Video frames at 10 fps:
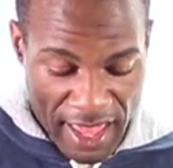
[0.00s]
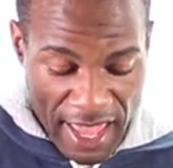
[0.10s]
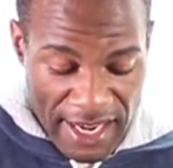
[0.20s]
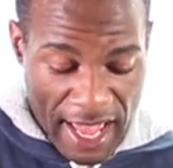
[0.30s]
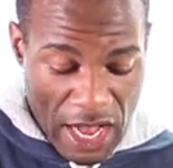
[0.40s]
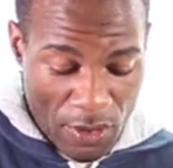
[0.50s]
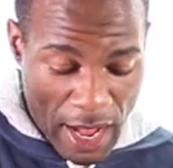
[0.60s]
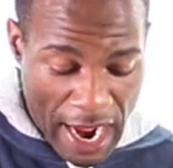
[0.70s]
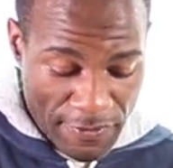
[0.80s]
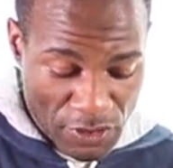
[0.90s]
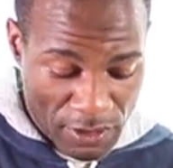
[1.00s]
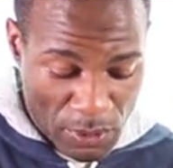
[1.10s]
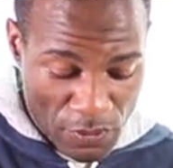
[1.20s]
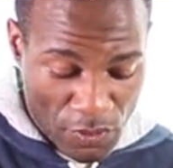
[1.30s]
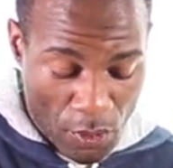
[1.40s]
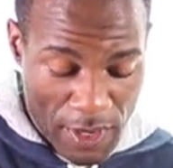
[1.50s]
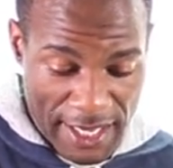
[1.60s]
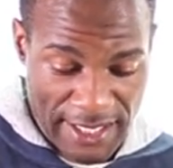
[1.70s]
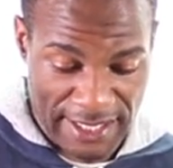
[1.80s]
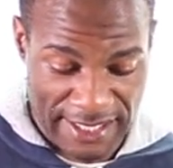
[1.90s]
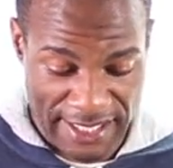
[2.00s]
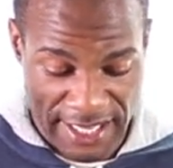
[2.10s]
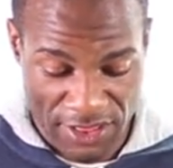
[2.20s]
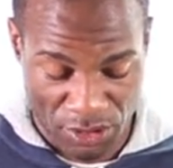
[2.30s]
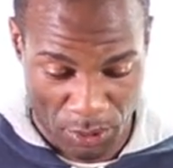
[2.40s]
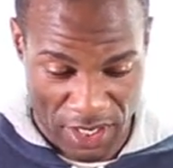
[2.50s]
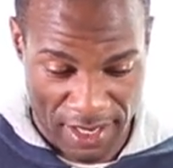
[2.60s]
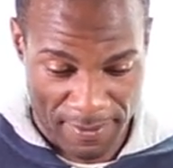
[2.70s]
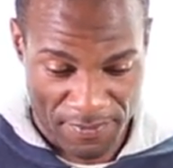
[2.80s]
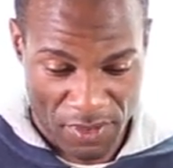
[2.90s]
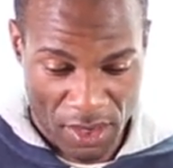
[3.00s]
and now after the move queen to c3,